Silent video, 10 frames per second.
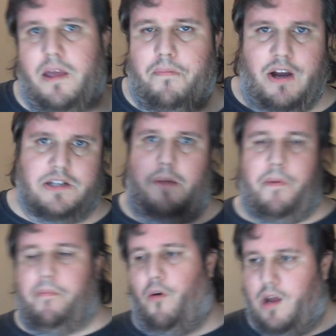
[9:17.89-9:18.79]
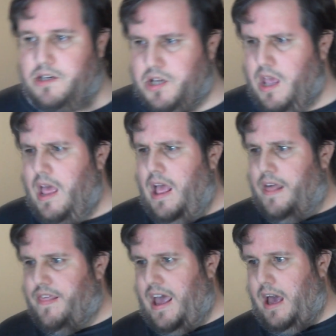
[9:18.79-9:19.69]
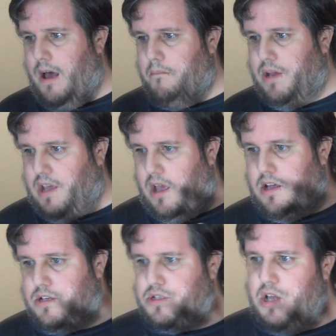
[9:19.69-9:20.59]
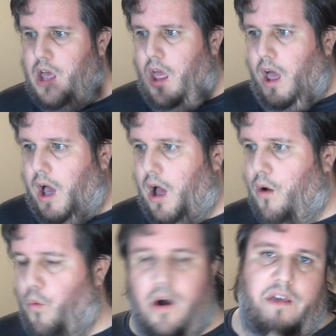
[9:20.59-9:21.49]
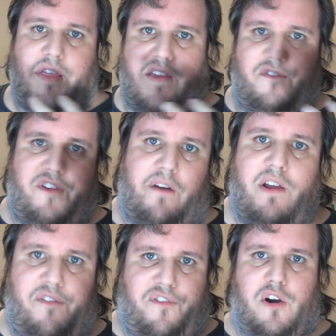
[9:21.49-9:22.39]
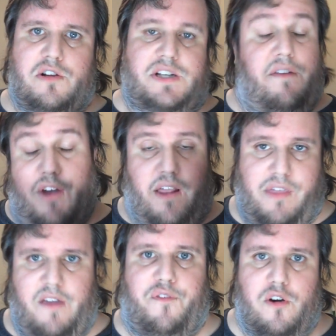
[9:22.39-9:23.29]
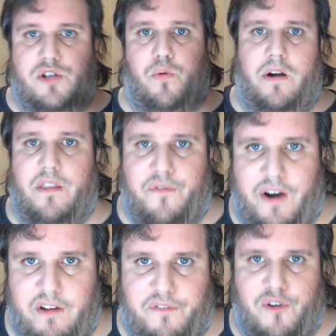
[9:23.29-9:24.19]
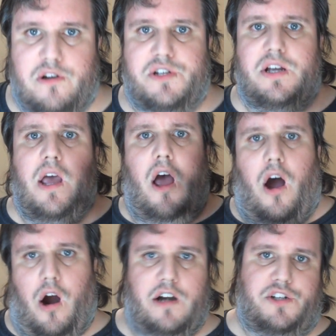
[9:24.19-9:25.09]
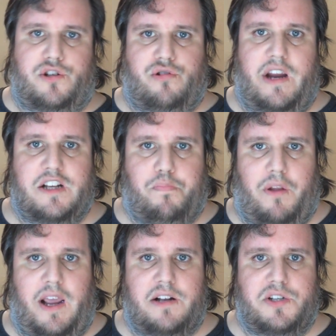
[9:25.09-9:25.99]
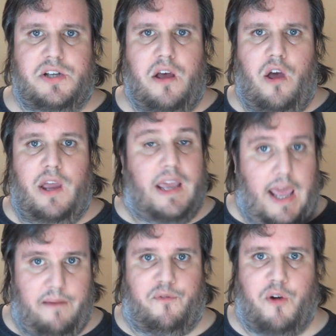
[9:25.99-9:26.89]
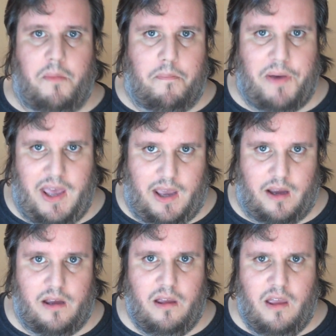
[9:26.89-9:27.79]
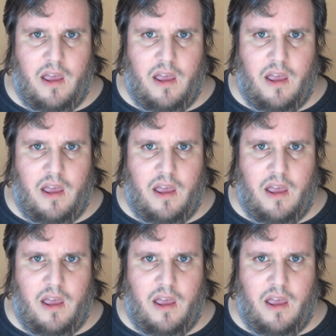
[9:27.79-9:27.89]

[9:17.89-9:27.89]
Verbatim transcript: He brings up a point that because one of the very first, if not the first, one of the very first heart transplants came from a pig,